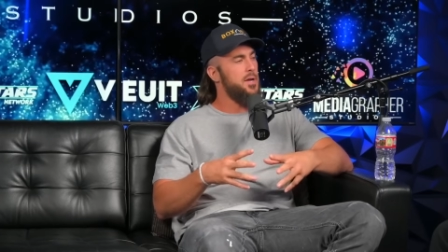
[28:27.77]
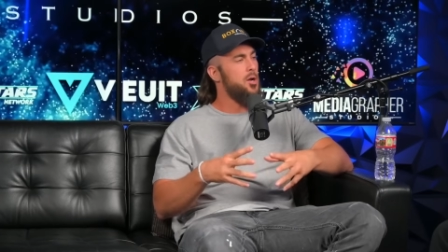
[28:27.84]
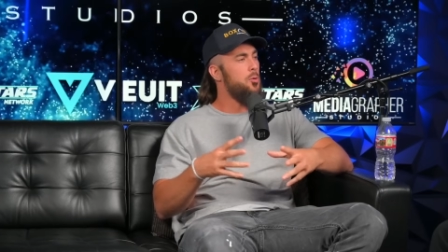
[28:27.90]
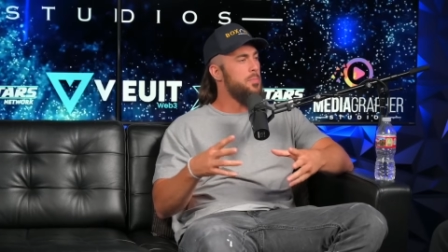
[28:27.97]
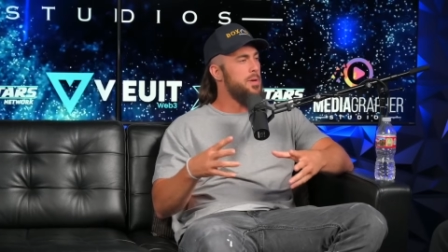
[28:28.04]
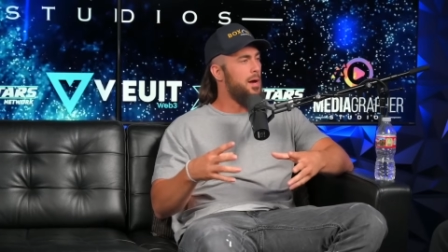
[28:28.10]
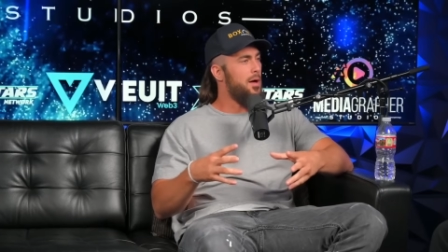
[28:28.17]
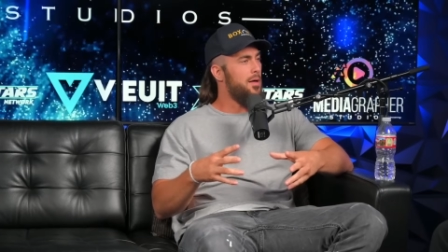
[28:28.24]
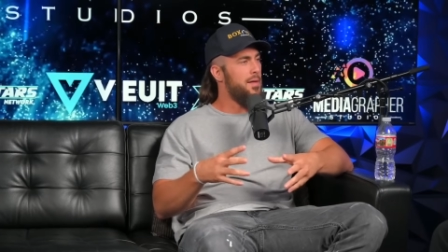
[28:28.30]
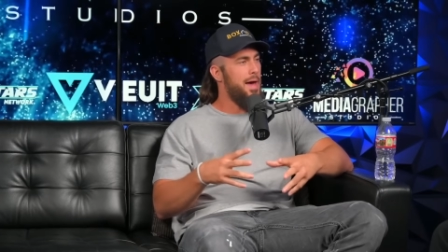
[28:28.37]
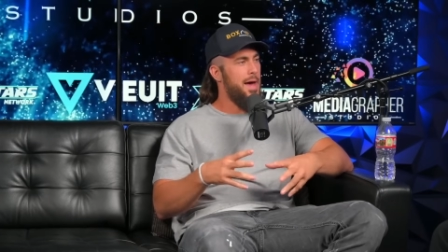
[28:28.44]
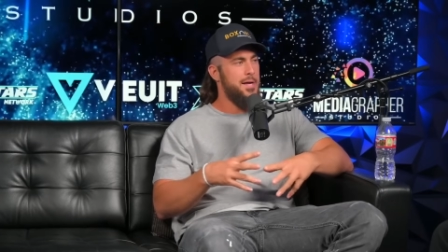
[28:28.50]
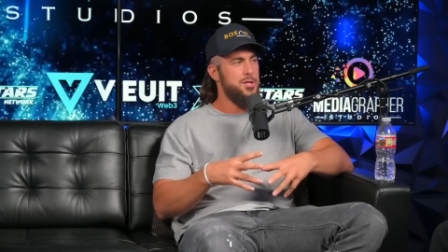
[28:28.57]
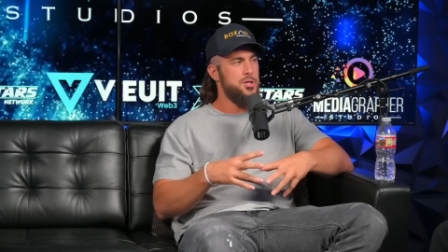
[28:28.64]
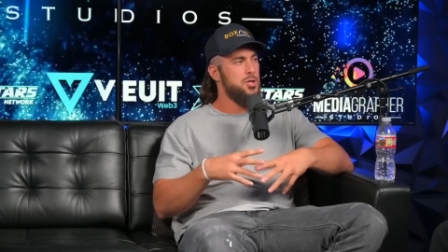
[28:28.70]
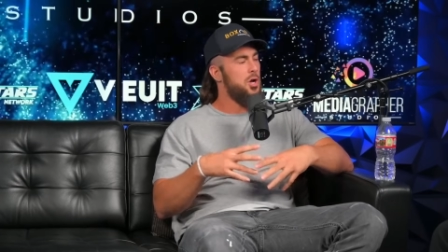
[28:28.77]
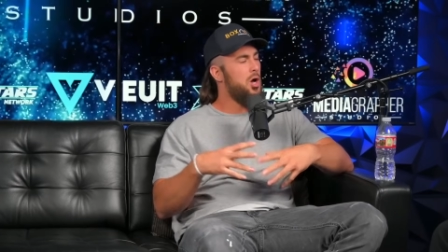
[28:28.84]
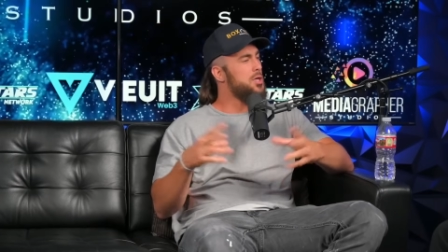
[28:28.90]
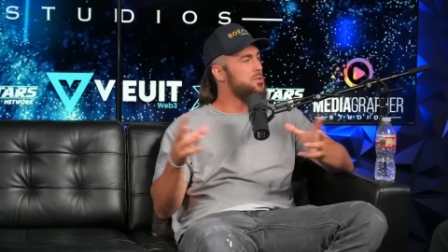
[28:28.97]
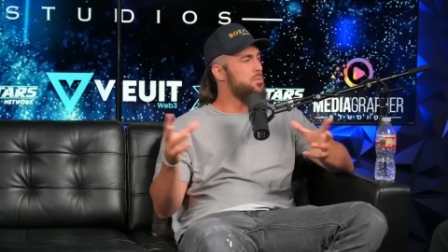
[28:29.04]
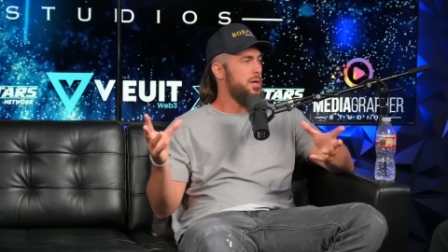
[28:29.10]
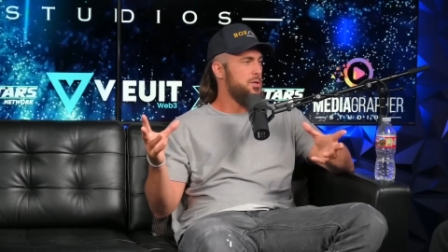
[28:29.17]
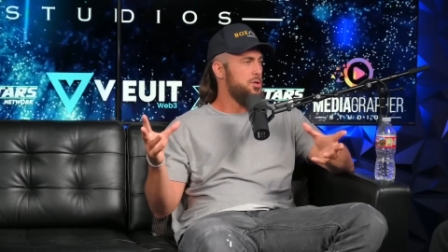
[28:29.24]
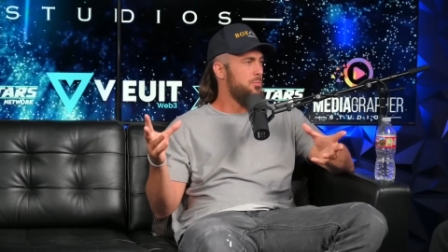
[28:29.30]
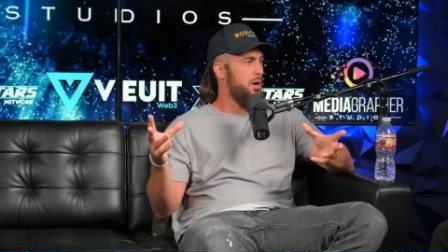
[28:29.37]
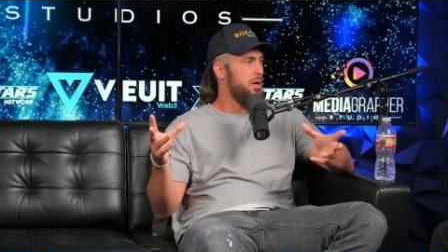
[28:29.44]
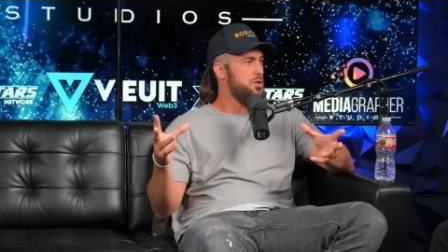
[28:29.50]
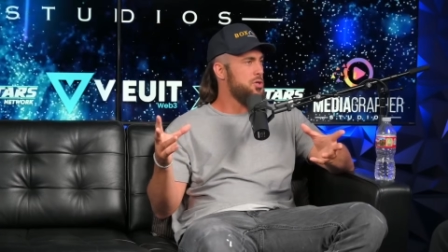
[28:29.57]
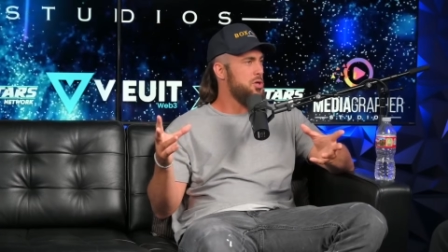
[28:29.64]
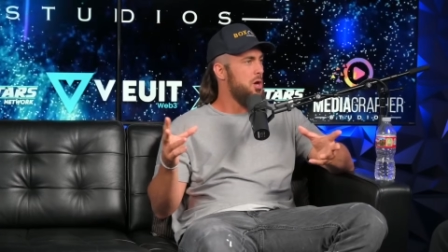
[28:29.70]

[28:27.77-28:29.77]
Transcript: they go beyond that, it just costs way too much.